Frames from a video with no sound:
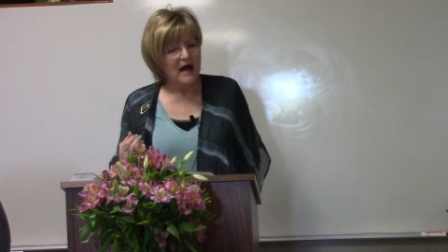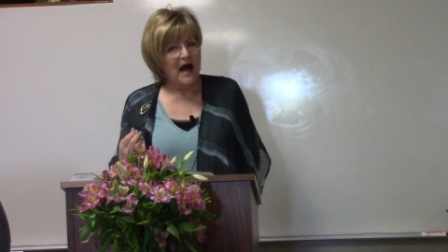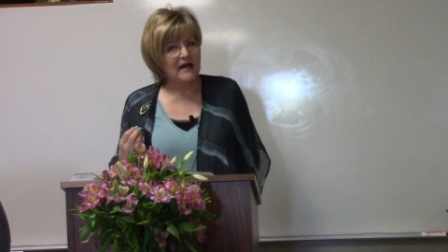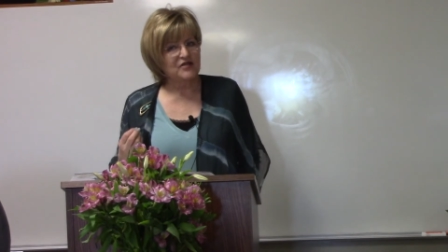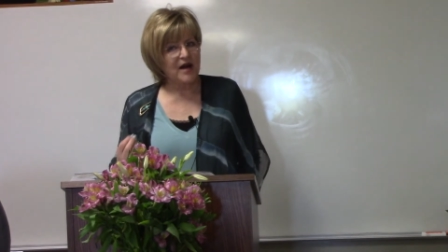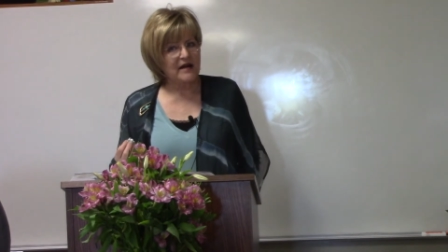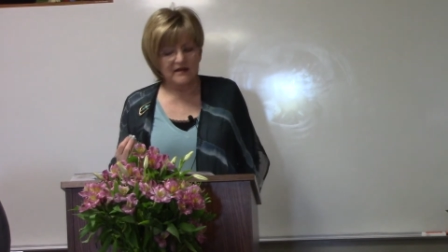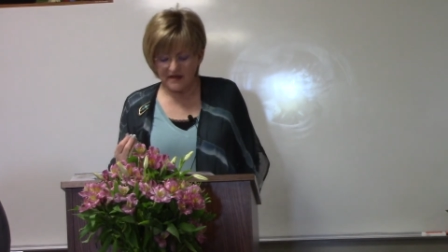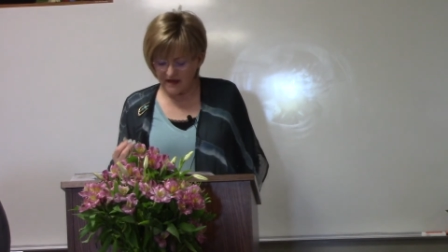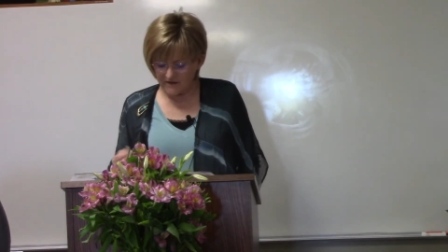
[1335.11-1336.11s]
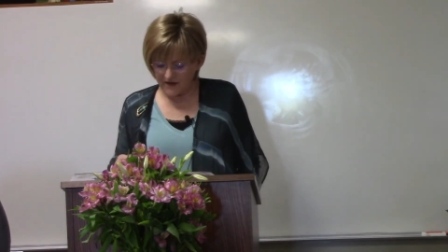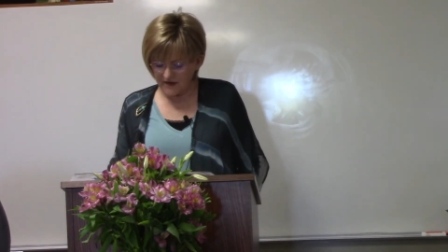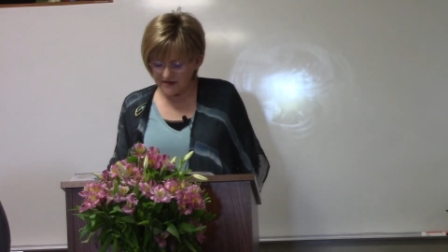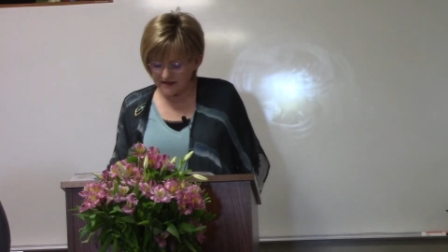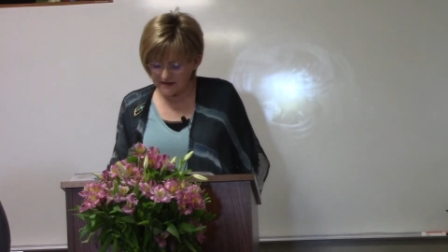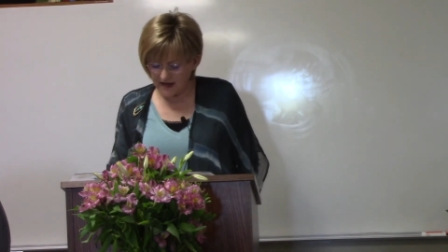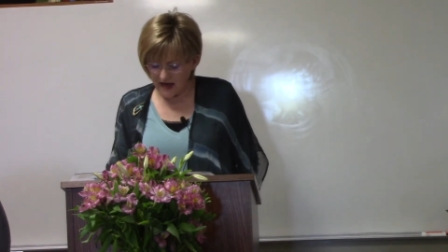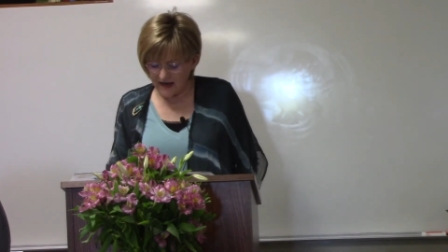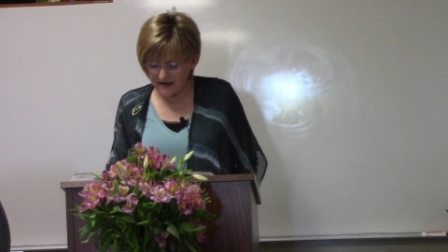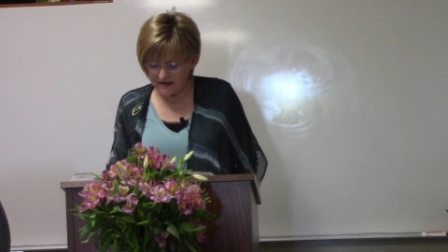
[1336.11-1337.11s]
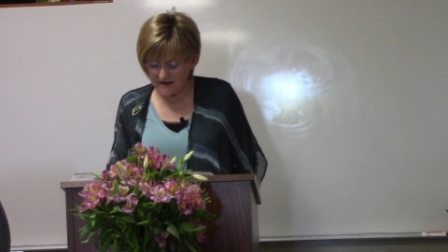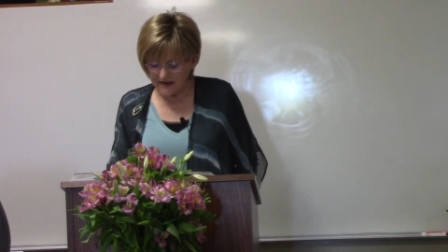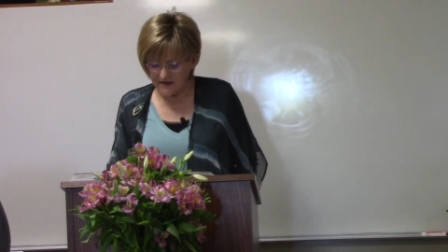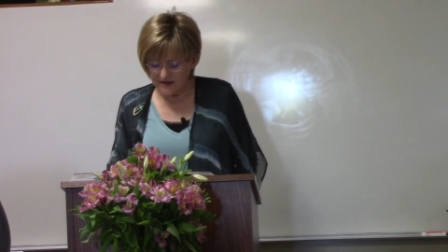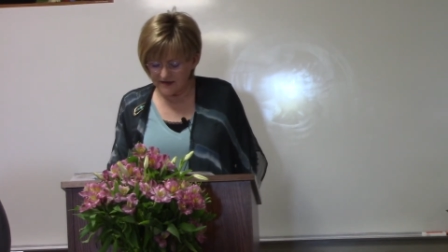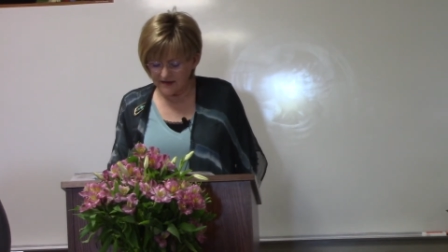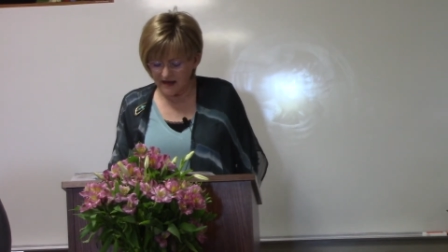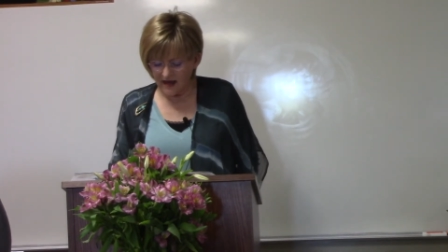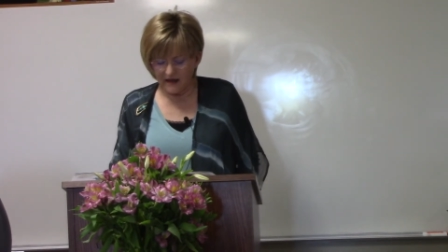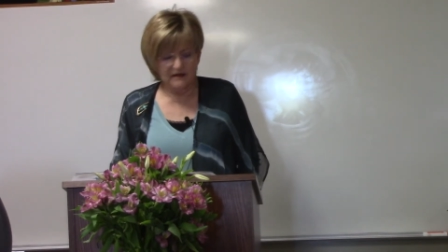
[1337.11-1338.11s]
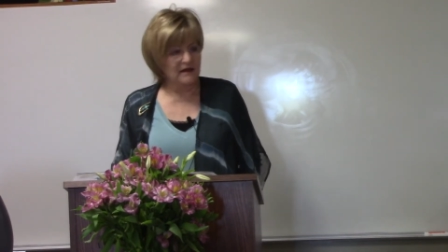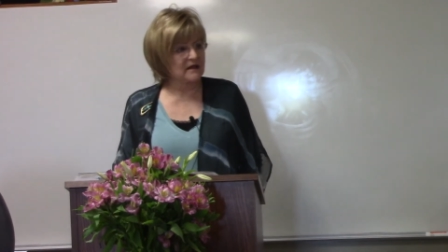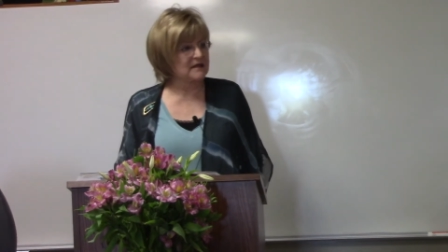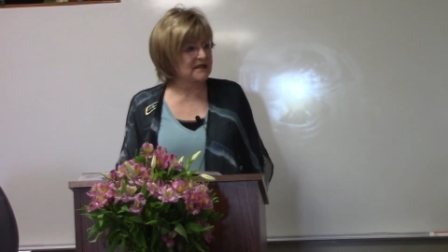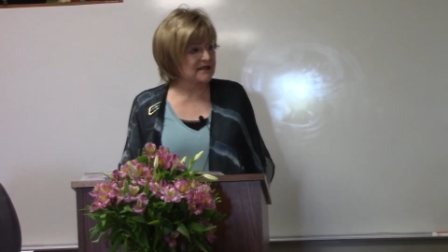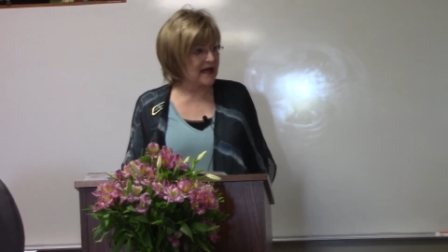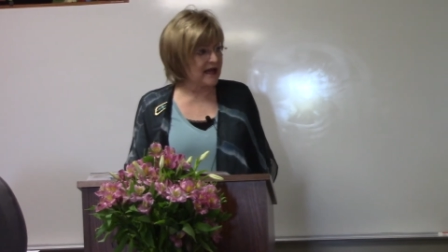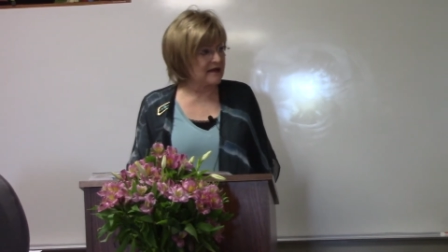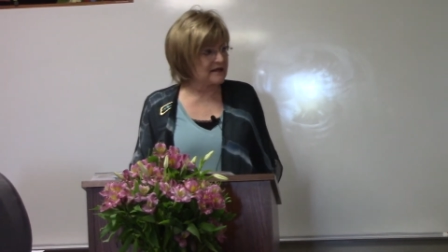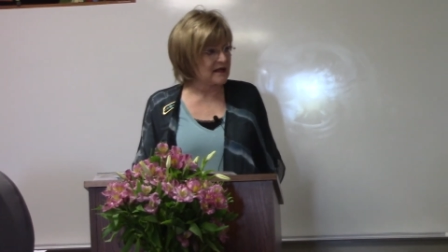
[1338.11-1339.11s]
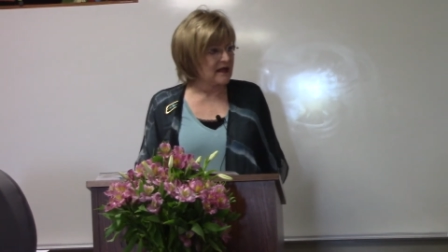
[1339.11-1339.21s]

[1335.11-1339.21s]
I try to think of here's this guy, he's in this uh, little state.